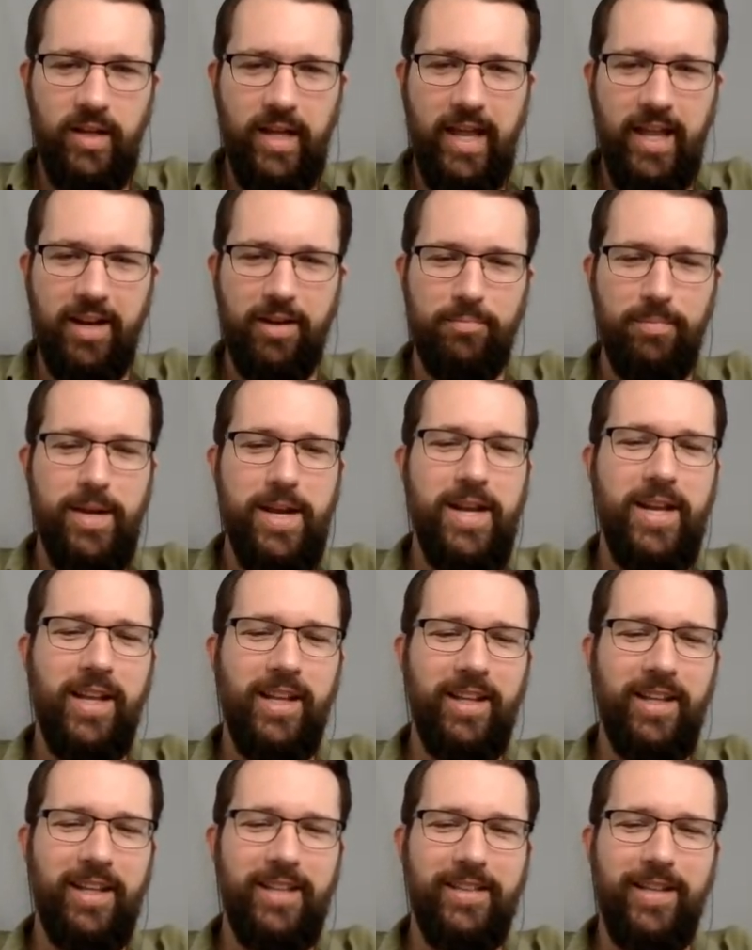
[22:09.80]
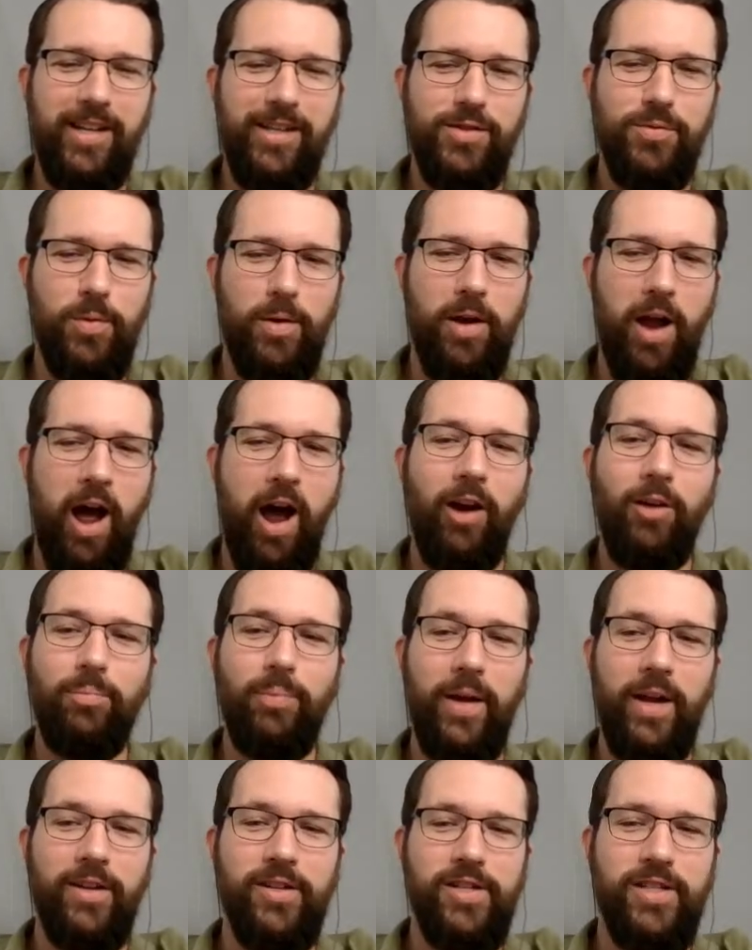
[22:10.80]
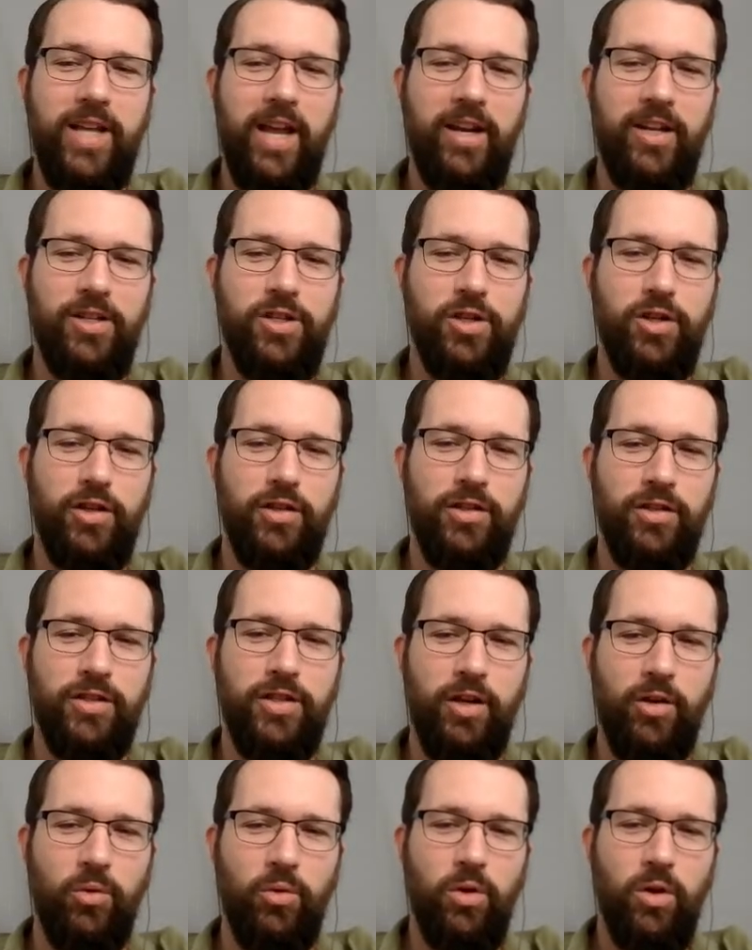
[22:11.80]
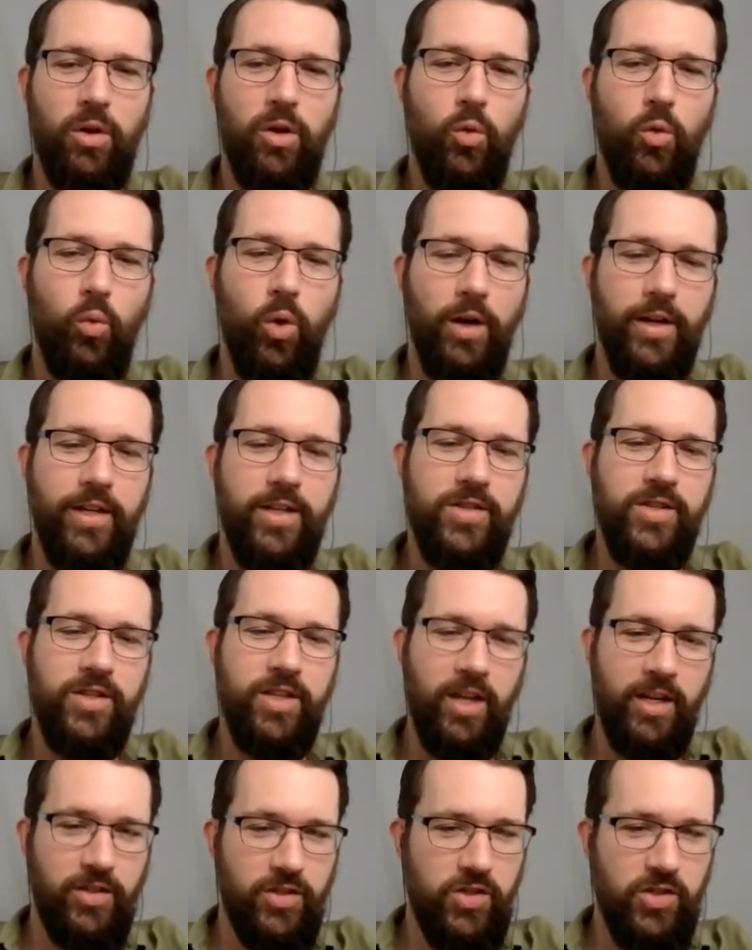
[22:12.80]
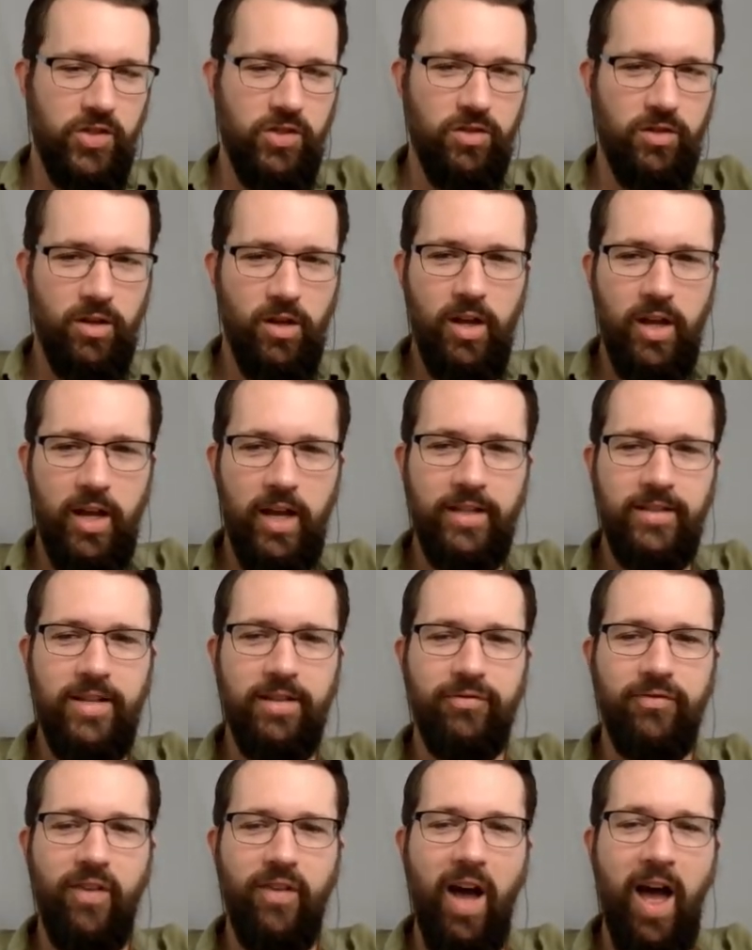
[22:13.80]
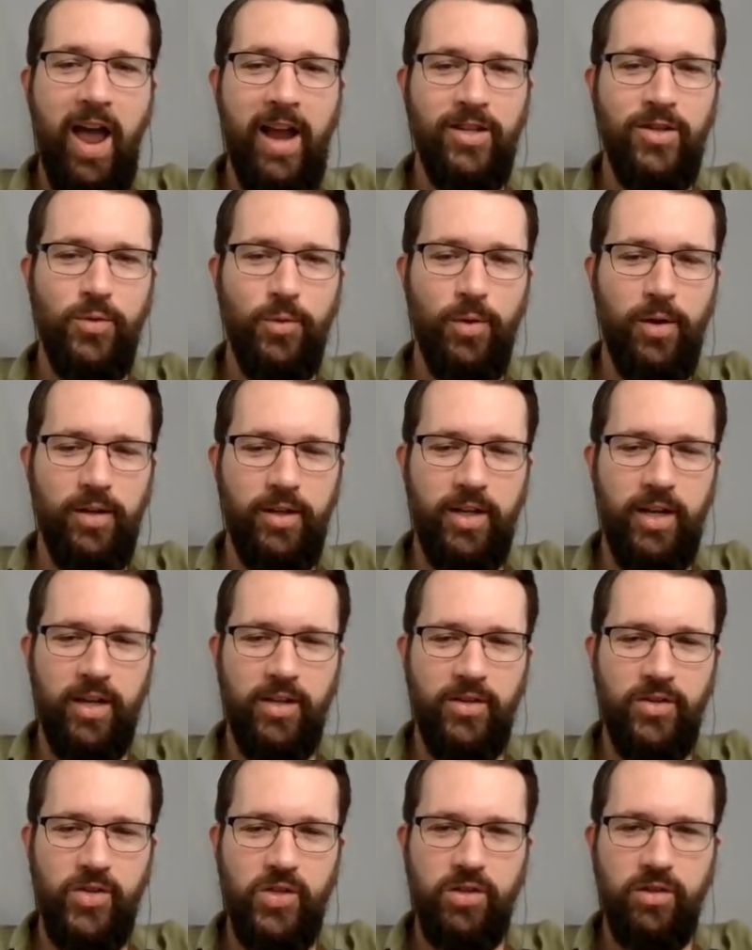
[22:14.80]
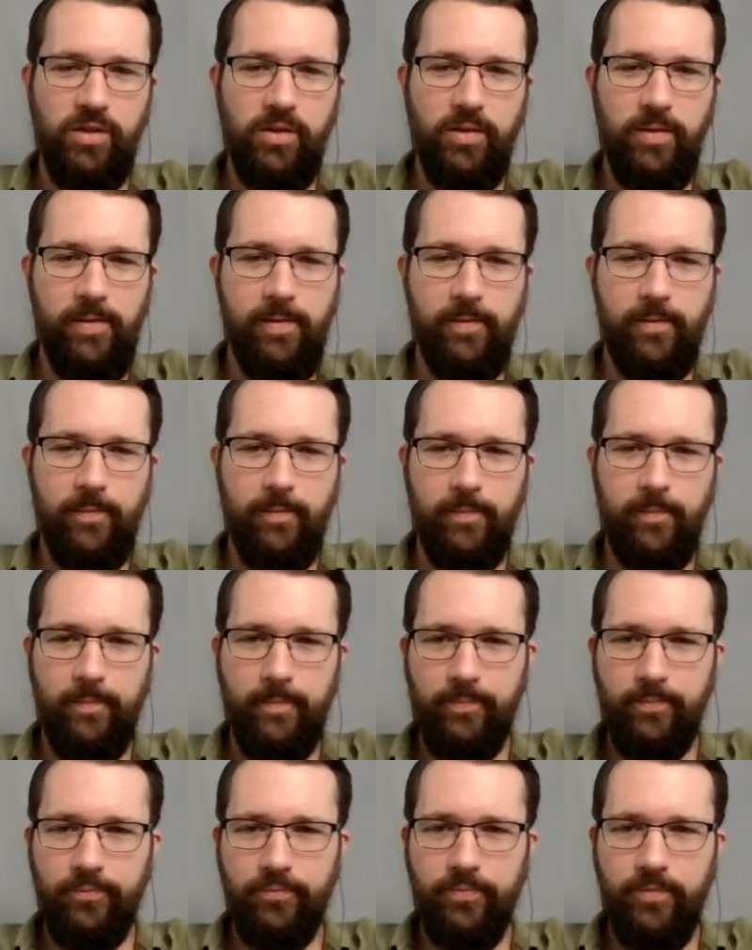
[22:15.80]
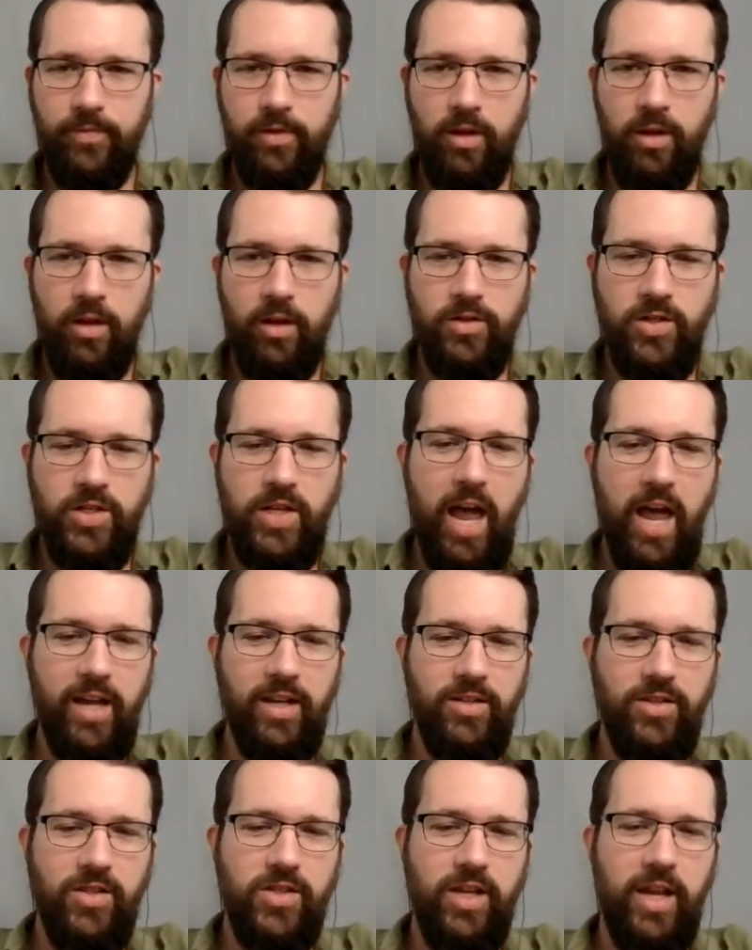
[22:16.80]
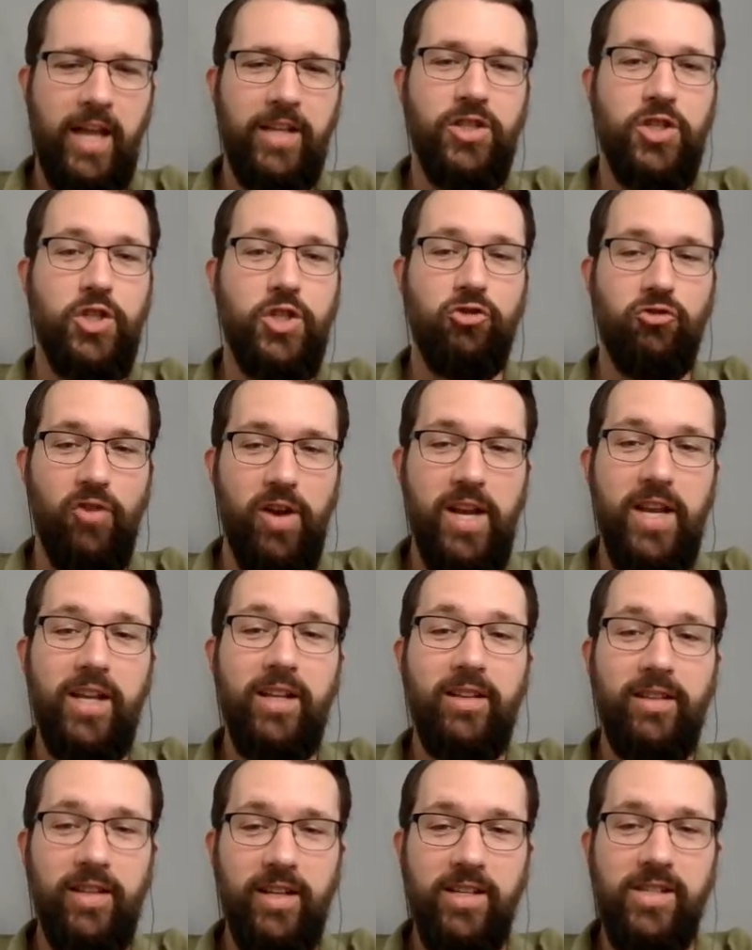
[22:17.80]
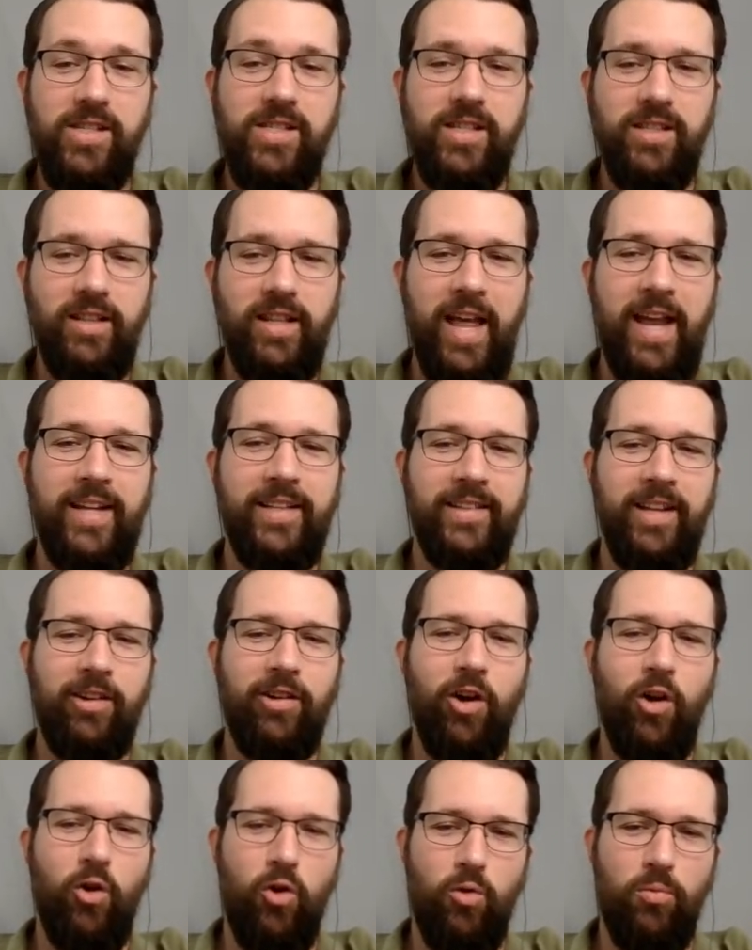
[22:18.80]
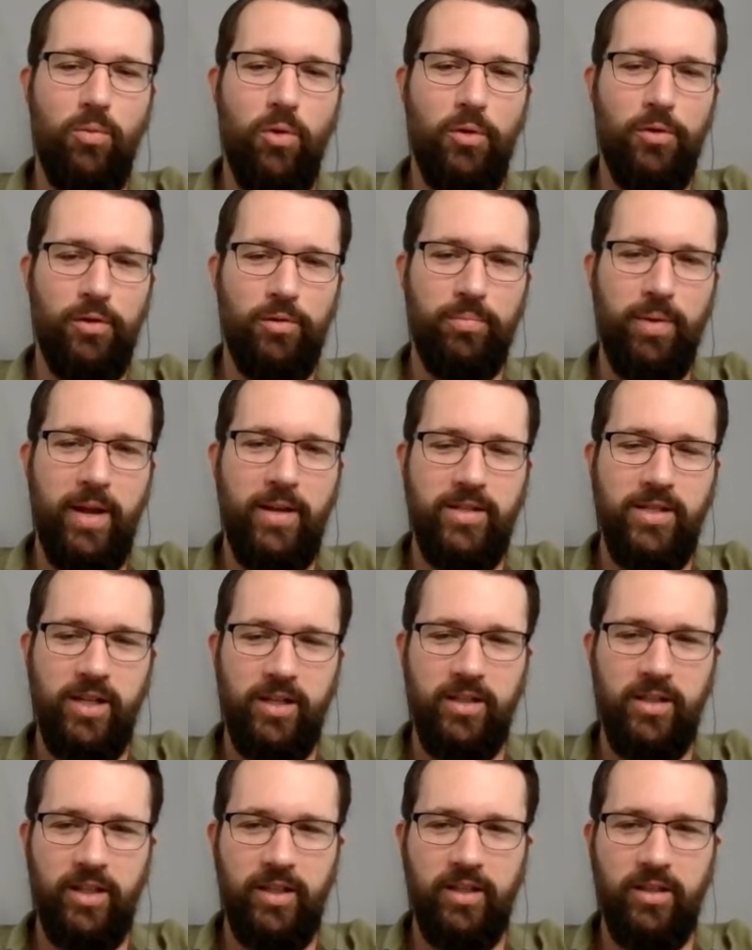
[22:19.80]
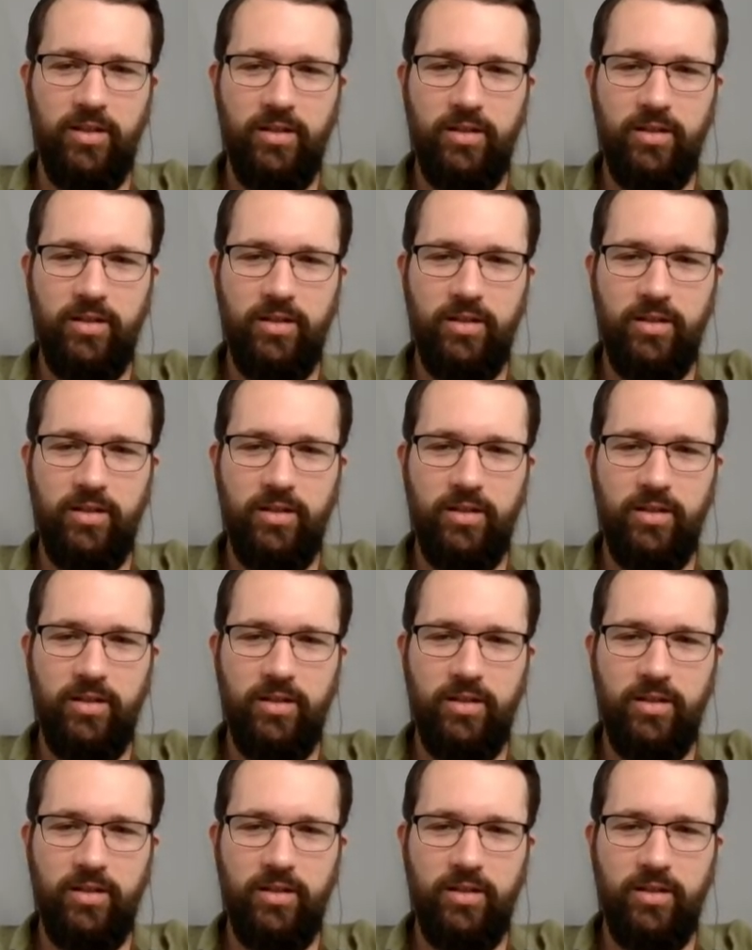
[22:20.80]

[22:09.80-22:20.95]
it immediately does what our page said it shouldn't do. What is this? It defines what it is. Signs. It's treating this like they're a homeowner, basically.